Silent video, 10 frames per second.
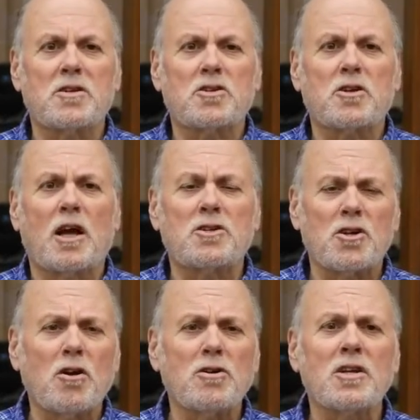a, sh- a
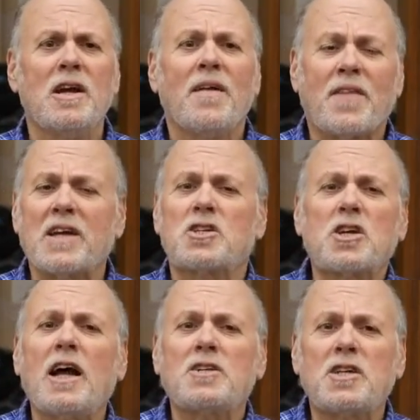church that
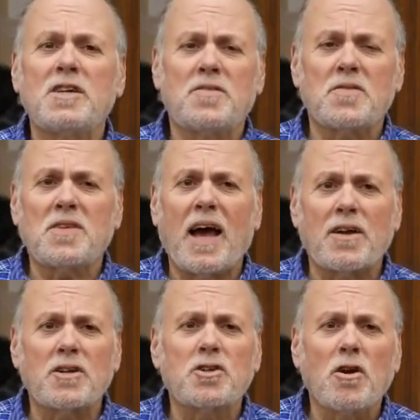shut Jesus
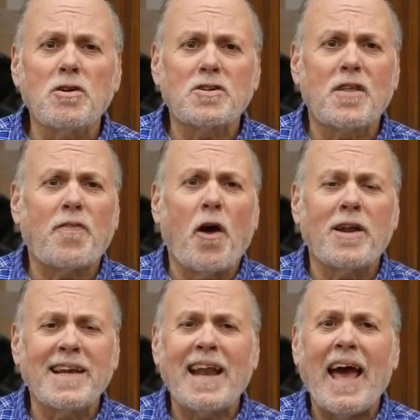out, a church that
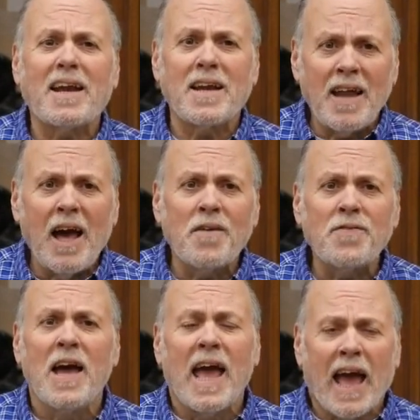thought it had
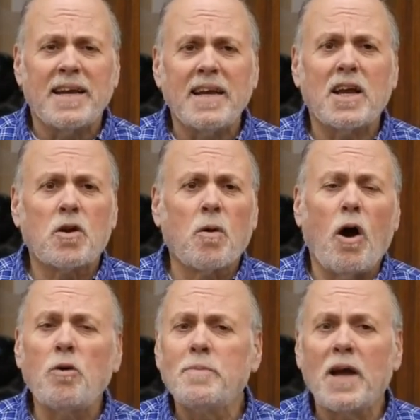enough and it had
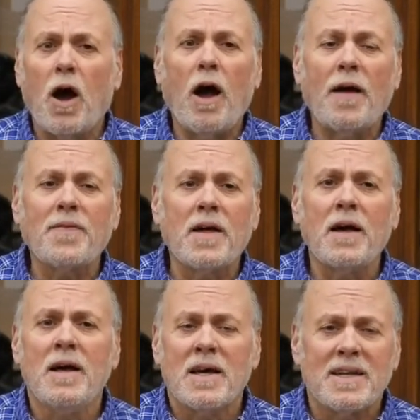grown beyond
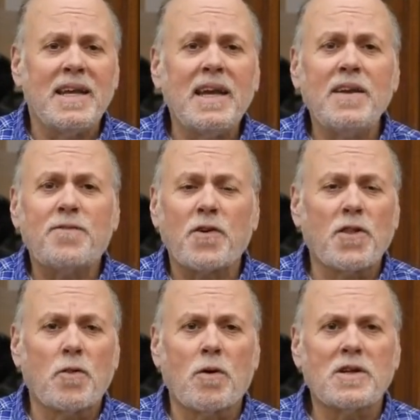the need for
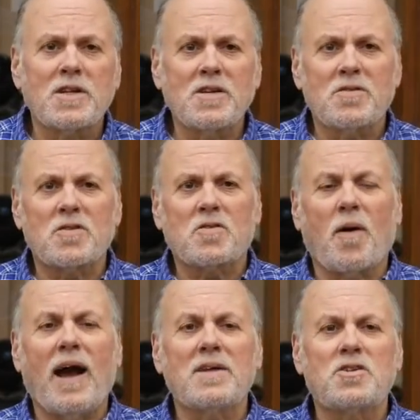the Lord Jesus
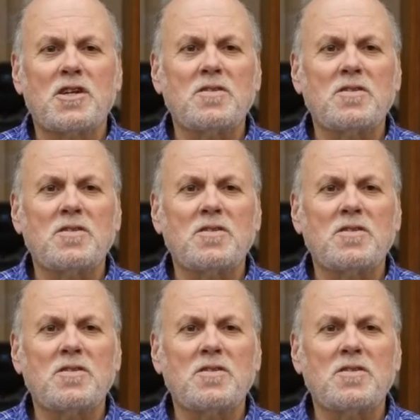Christ.